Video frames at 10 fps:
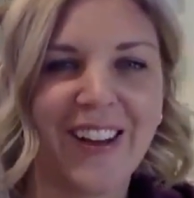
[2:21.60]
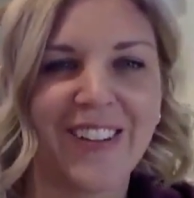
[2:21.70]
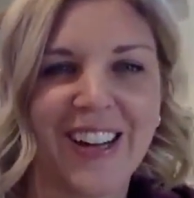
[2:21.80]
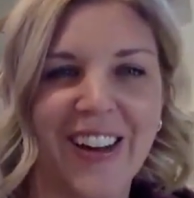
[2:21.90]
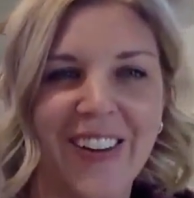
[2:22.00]
there
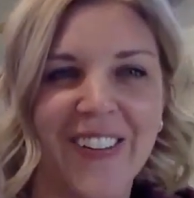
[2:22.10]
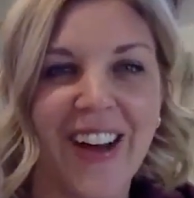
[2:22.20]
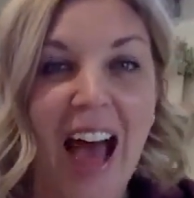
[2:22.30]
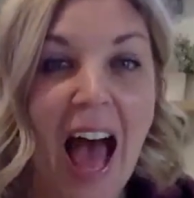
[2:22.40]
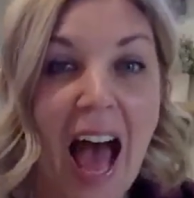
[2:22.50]
we go.
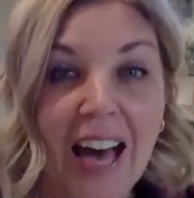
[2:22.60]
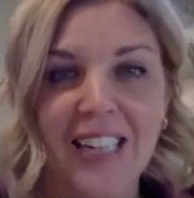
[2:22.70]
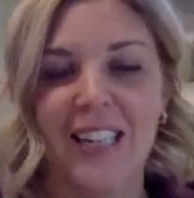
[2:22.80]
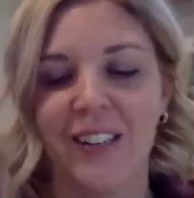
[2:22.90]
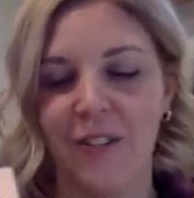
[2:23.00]

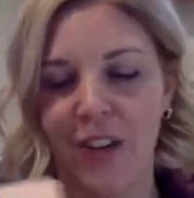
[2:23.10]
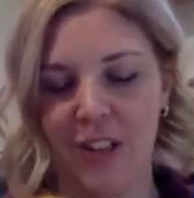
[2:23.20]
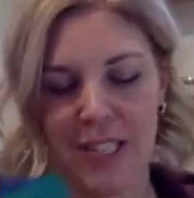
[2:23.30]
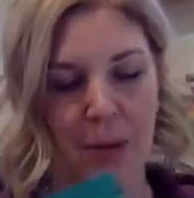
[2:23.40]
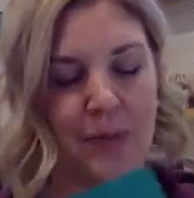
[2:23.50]
Can figure
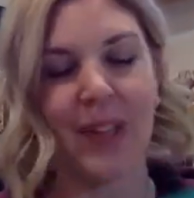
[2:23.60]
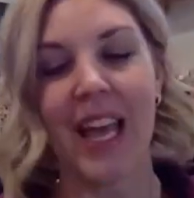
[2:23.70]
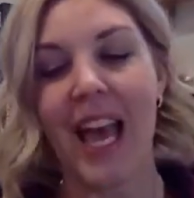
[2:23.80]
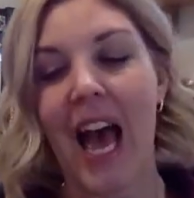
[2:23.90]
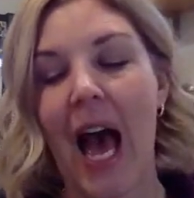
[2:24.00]
this out.
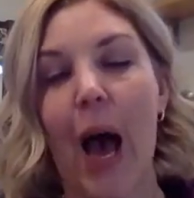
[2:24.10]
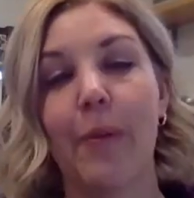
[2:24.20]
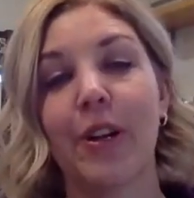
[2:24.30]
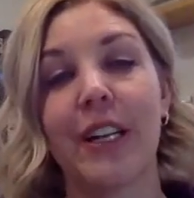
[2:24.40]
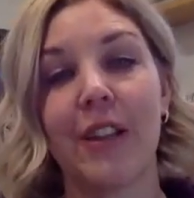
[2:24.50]
Um,
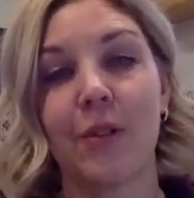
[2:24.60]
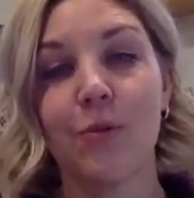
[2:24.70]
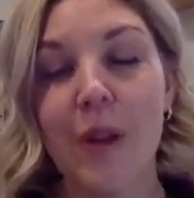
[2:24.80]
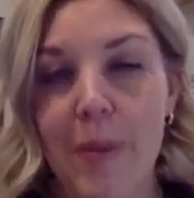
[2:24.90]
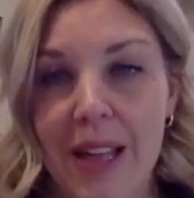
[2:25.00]
you're gonna get the
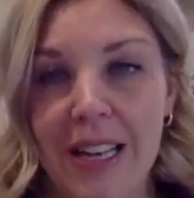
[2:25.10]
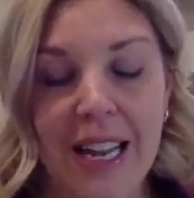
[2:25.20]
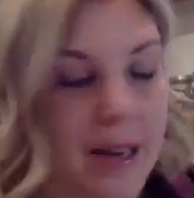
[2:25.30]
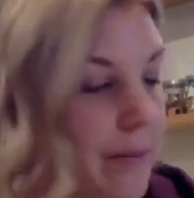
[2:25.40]
ribbon and